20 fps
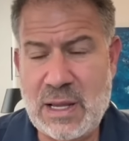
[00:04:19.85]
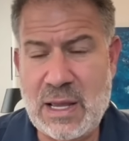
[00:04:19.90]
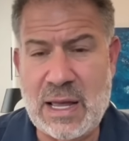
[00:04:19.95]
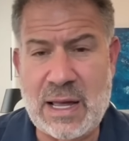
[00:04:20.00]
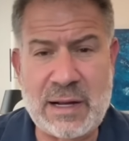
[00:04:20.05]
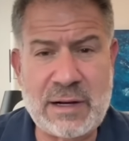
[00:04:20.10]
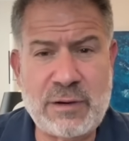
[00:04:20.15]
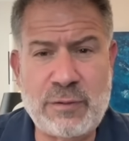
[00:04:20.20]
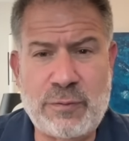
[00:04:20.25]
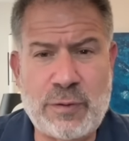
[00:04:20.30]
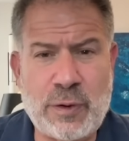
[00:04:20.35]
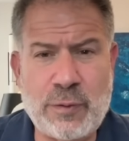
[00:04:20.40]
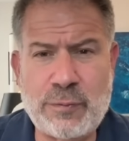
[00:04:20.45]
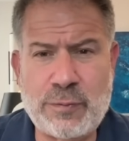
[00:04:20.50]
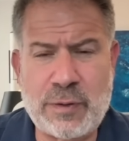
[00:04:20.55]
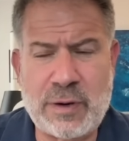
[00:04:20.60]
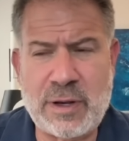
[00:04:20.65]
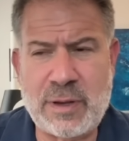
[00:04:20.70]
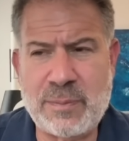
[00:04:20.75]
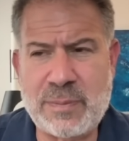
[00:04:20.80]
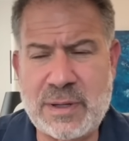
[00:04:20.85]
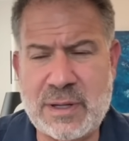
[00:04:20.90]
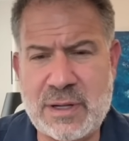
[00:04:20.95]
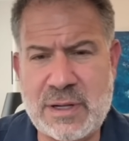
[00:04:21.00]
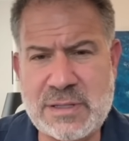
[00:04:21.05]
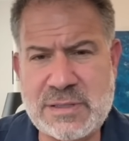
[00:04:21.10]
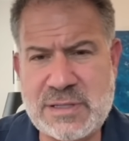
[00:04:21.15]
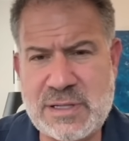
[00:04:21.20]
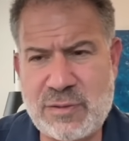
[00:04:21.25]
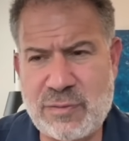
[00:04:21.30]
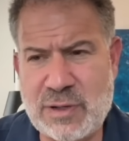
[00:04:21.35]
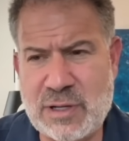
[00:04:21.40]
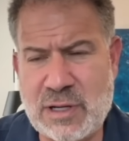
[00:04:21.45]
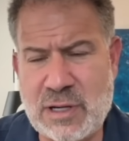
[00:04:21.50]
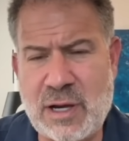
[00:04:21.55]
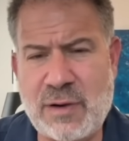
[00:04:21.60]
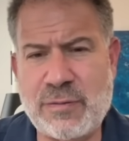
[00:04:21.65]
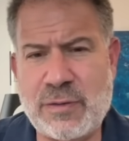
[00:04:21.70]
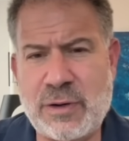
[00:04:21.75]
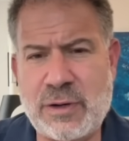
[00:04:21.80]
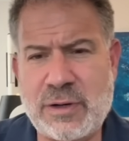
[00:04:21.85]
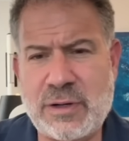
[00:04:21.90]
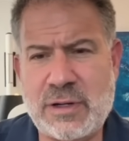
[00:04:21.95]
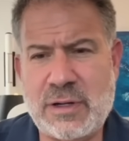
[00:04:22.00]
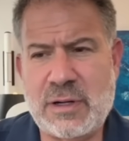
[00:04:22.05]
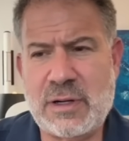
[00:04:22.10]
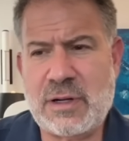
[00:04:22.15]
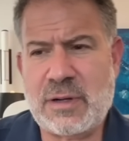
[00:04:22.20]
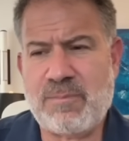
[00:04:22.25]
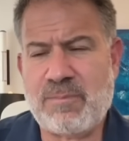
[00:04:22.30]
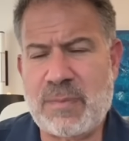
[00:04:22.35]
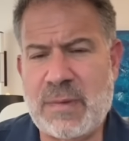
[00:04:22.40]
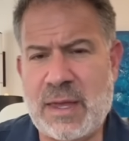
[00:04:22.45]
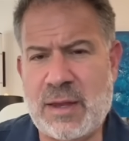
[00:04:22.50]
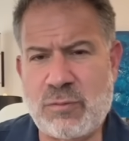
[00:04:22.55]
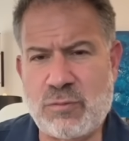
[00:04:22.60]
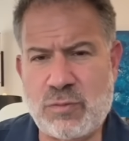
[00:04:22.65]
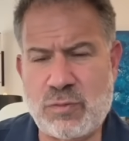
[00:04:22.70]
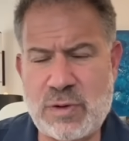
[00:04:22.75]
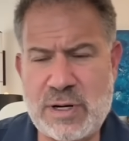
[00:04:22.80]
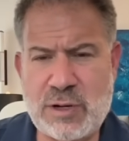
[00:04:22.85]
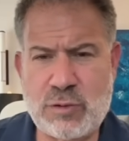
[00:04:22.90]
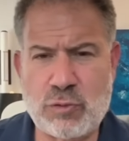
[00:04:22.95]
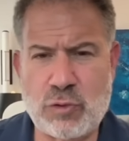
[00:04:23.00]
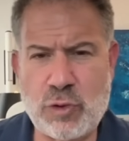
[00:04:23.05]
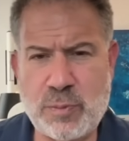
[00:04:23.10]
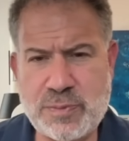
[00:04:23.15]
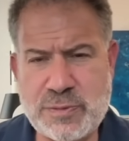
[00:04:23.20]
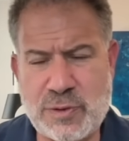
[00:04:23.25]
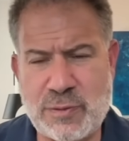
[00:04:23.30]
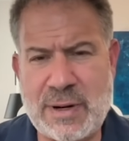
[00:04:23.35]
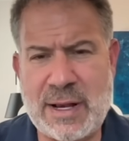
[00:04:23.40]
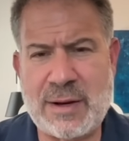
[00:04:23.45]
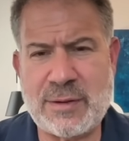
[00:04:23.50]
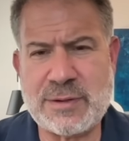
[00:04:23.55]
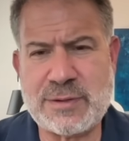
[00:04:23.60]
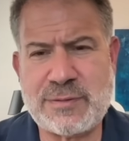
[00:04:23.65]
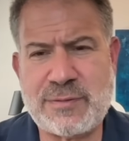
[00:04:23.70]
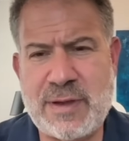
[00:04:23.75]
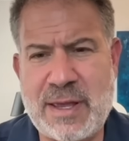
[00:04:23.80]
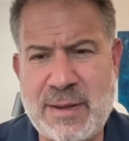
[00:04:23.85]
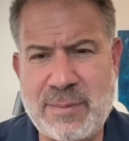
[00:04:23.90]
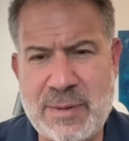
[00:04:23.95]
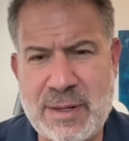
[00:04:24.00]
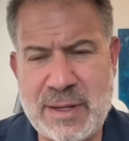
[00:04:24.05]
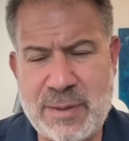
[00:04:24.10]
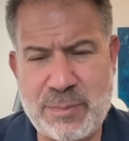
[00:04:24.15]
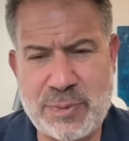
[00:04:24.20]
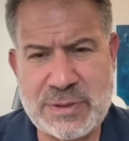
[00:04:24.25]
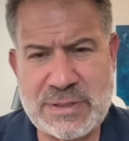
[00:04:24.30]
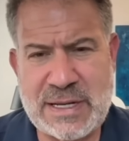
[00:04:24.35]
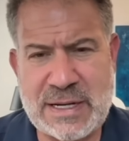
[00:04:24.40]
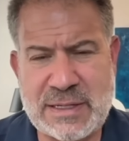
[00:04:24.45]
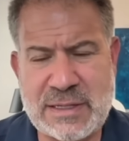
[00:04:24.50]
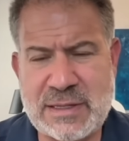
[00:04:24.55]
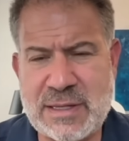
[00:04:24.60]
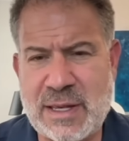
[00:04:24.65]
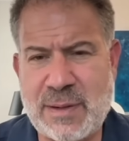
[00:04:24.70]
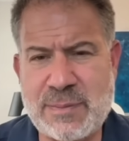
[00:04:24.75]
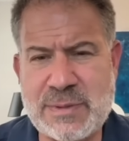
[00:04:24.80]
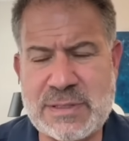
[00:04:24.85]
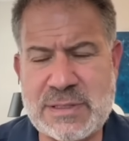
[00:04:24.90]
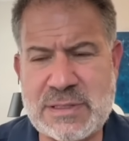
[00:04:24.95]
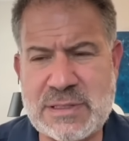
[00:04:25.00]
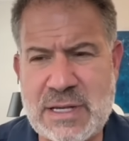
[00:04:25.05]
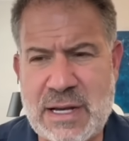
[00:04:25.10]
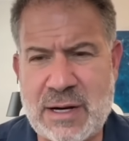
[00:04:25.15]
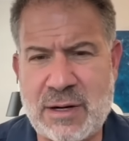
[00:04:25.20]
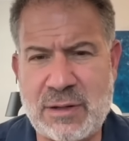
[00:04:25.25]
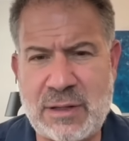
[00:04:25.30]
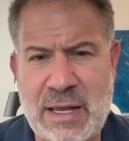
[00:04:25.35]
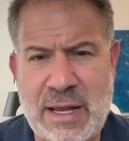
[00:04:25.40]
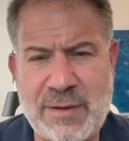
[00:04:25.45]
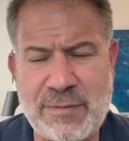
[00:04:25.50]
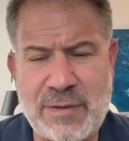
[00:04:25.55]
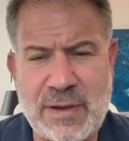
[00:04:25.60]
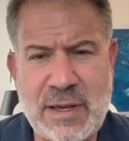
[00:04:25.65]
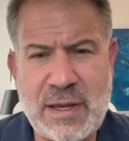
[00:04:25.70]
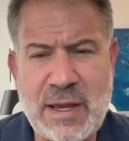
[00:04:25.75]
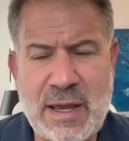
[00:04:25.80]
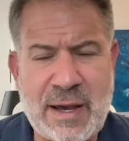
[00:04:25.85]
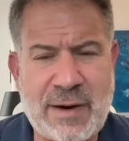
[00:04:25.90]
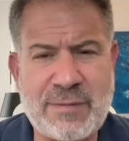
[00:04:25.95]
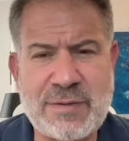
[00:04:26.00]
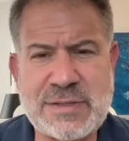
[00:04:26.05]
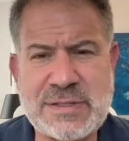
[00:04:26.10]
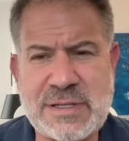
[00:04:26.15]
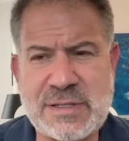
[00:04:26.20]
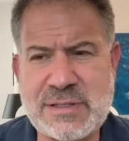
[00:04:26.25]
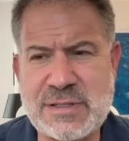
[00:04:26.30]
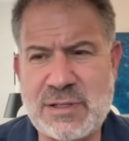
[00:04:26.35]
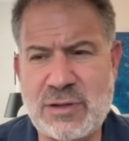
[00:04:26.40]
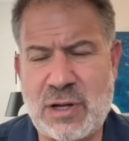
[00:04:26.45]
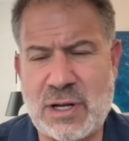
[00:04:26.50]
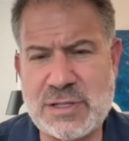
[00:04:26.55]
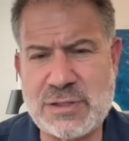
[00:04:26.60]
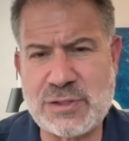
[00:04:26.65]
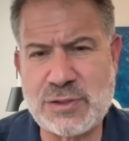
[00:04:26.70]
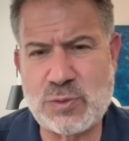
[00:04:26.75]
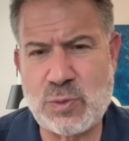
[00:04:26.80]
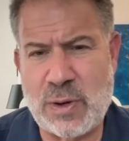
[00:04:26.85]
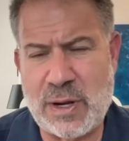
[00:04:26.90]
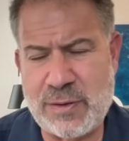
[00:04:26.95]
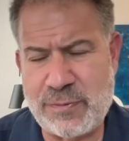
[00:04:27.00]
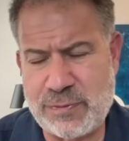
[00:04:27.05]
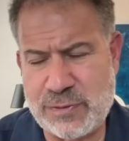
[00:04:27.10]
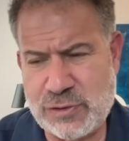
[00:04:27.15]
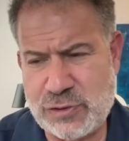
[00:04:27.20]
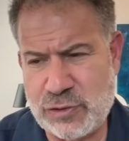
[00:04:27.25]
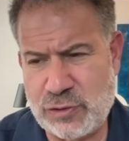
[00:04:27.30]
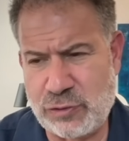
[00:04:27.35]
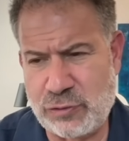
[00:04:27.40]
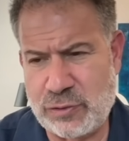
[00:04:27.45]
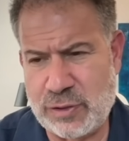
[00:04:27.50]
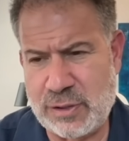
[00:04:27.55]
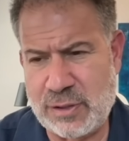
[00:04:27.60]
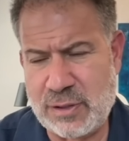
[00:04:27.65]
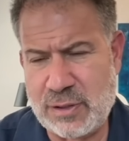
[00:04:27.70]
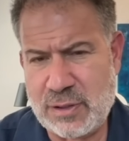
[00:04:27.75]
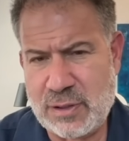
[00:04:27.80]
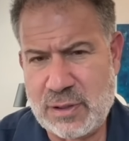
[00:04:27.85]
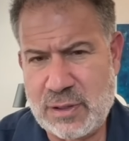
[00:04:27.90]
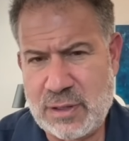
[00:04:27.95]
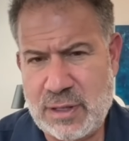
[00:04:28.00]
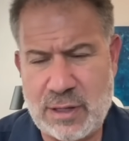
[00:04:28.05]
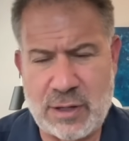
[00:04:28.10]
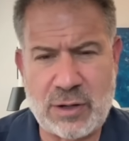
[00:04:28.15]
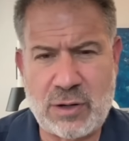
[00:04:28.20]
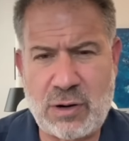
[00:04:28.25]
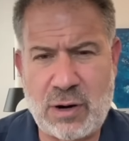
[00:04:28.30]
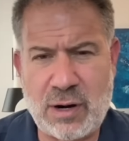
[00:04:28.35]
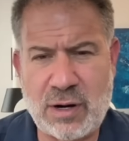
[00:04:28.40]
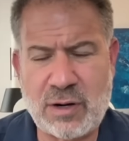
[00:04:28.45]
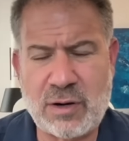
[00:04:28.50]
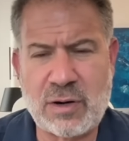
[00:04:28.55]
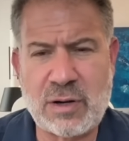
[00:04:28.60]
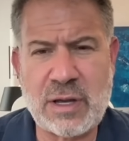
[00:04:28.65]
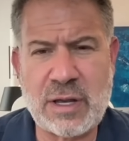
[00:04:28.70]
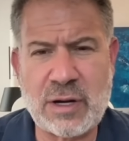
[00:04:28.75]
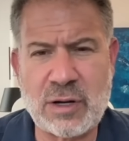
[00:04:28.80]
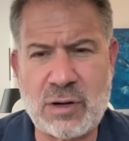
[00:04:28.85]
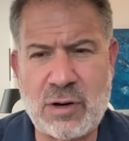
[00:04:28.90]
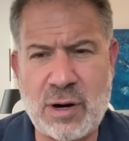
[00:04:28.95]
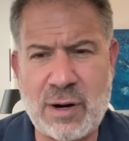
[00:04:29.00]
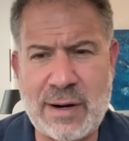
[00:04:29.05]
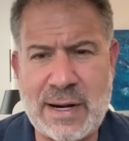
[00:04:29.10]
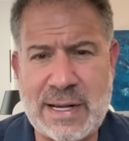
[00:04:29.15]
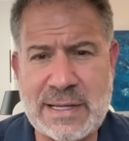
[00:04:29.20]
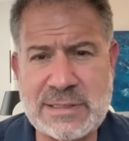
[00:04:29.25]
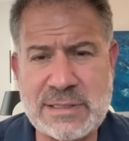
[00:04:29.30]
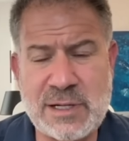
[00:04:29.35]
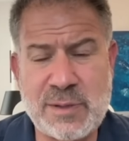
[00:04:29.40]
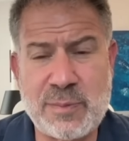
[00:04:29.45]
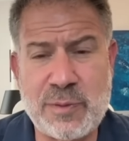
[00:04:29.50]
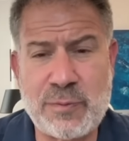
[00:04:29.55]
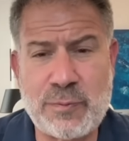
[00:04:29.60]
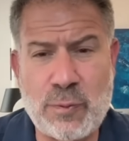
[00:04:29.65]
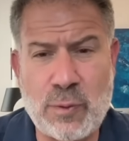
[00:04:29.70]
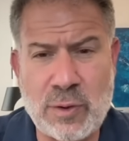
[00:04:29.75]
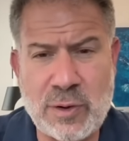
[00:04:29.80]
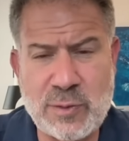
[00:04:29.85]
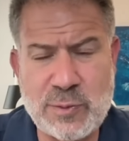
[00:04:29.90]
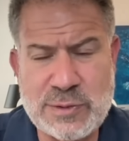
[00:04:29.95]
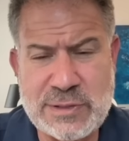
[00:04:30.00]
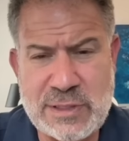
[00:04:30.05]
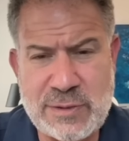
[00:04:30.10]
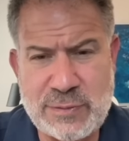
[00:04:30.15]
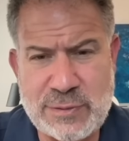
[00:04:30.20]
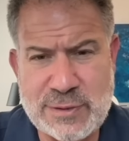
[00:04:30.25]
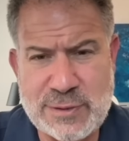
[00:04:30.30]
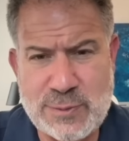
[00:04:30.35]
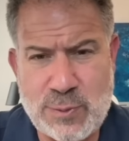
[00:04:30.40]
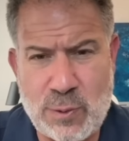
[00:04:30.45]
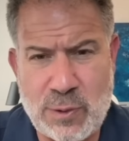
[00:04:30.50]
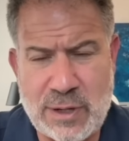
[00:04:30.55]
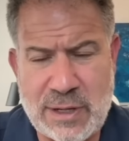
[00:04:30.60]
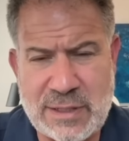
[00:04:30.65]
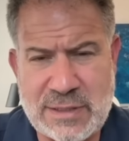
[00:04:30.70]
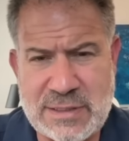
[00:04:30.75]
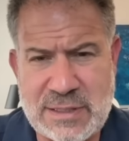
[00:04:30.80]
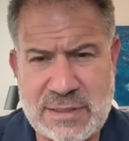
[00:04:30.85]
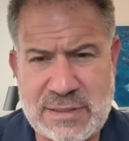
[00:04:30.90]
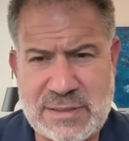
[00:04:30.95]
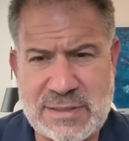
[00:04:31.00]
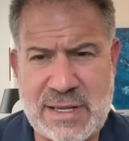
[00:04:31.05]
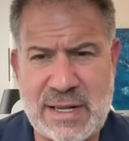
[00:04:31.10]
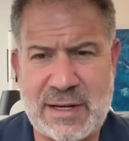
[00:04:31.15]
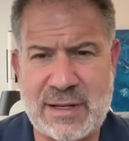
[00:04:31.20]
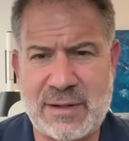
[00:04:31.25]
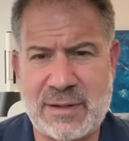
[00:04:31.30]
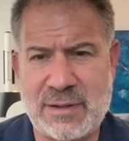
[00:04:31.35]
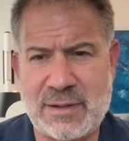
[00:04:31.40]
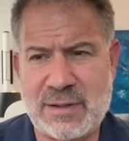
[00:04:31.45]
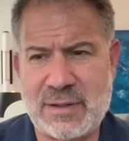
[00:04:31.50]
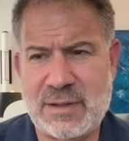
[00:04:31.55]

I didn't vote for him because he recovered and regrouped around his family and protected them his entire life ever since he lost his wife and children in a car accident before he was even sworn into the Senate.